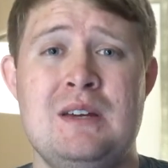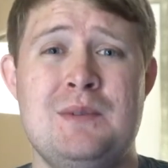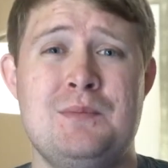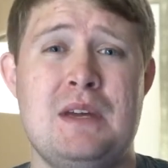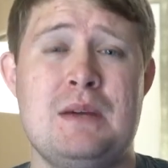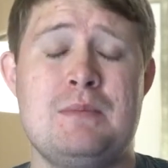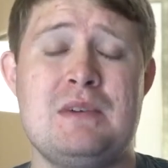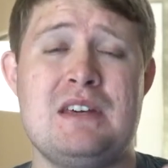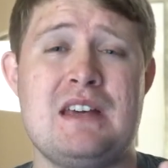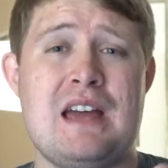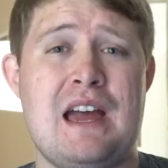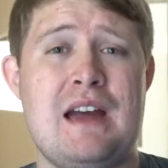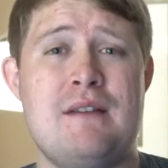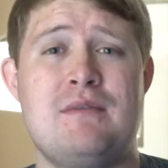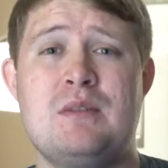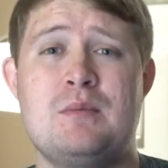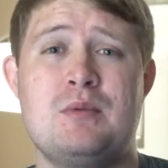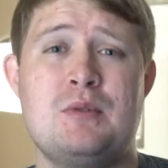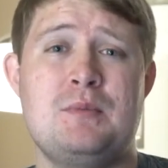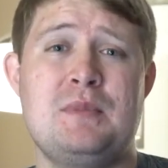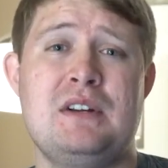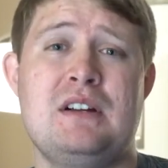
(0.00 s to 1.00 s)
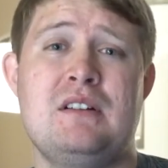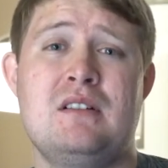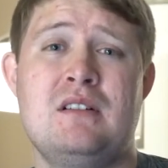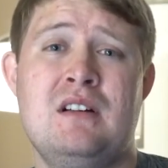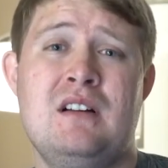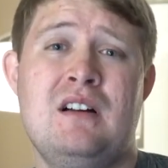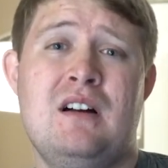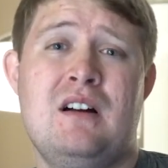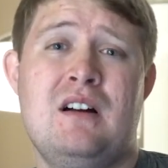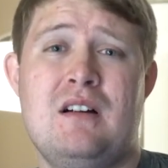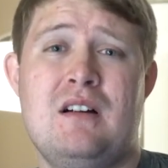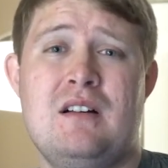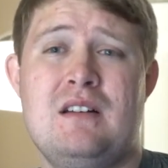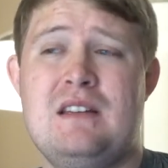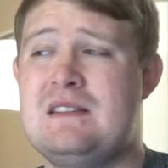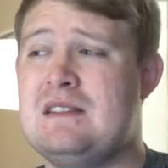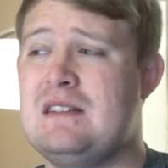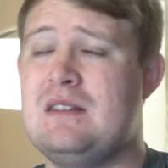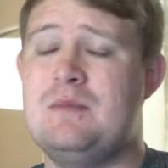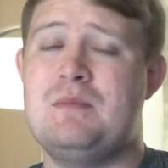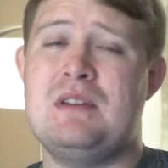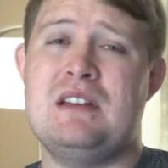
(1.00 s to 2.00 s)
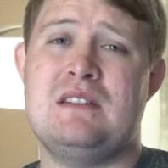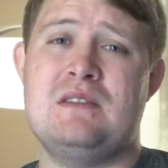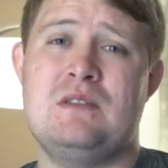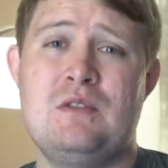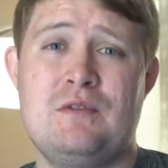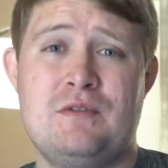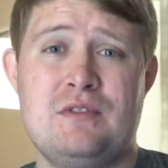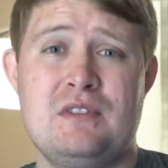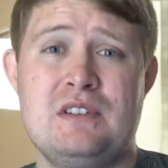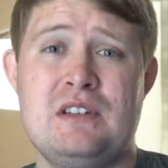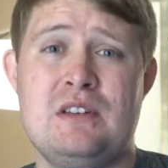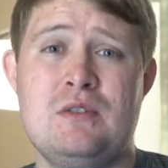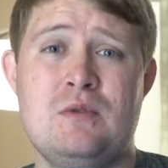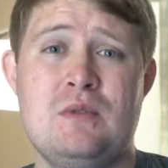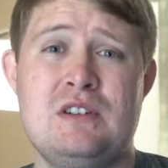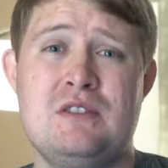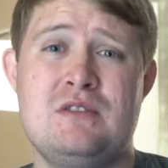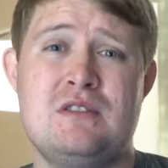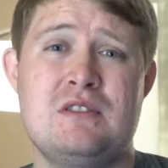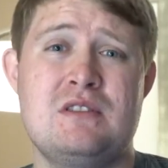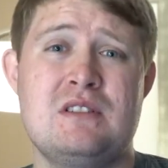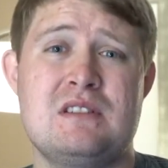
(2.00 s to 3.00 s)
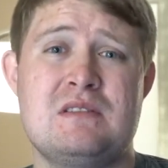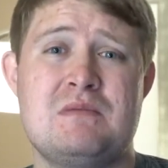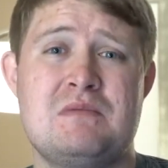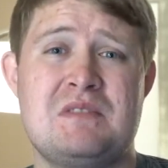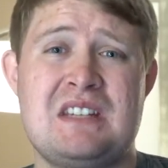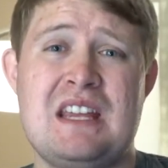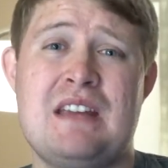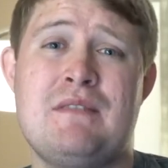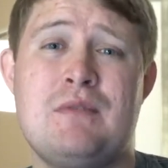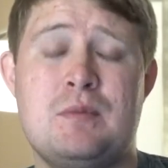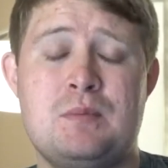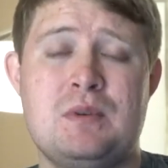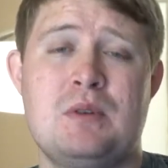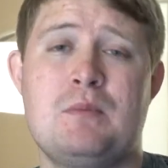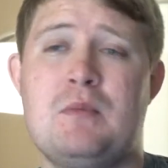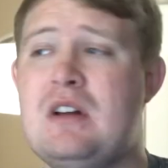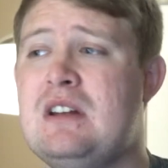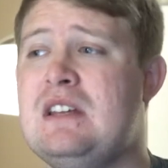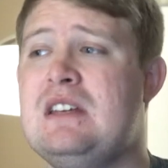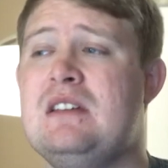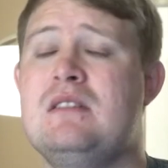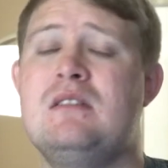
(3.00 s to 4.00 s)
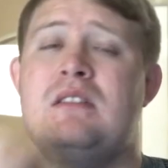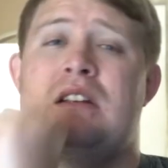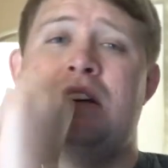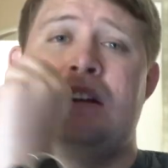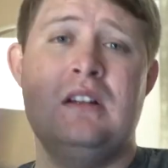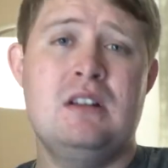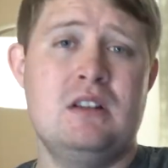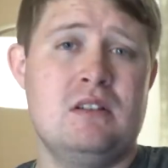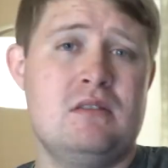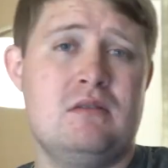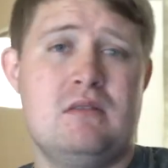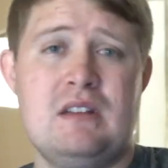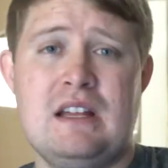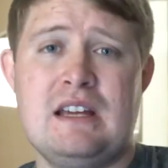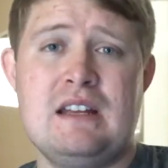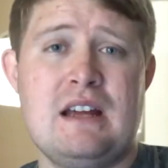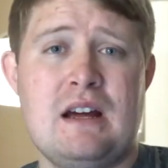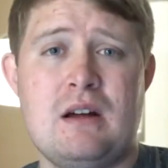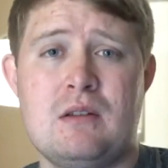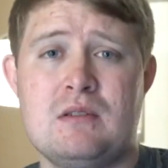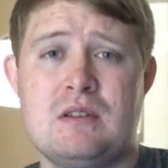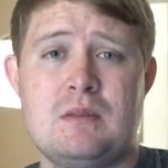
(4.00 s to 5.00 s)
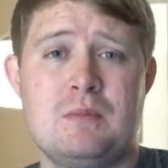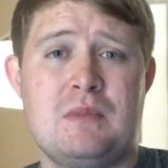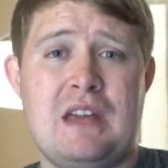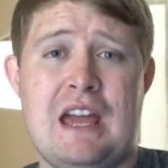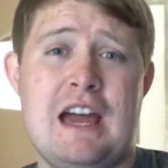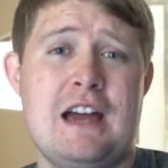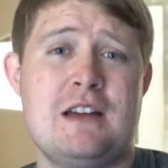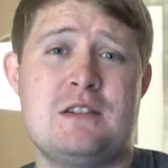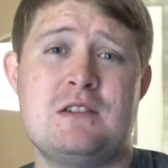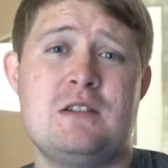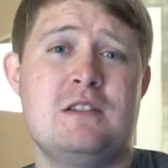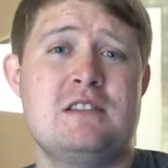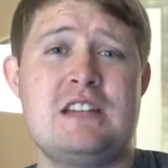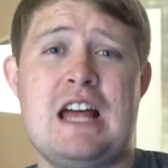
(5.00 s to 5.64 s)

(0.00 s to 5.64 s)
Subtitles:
maybe Avid Premiere isn't the best suit for you, and you should just save up your money and lay down some cash on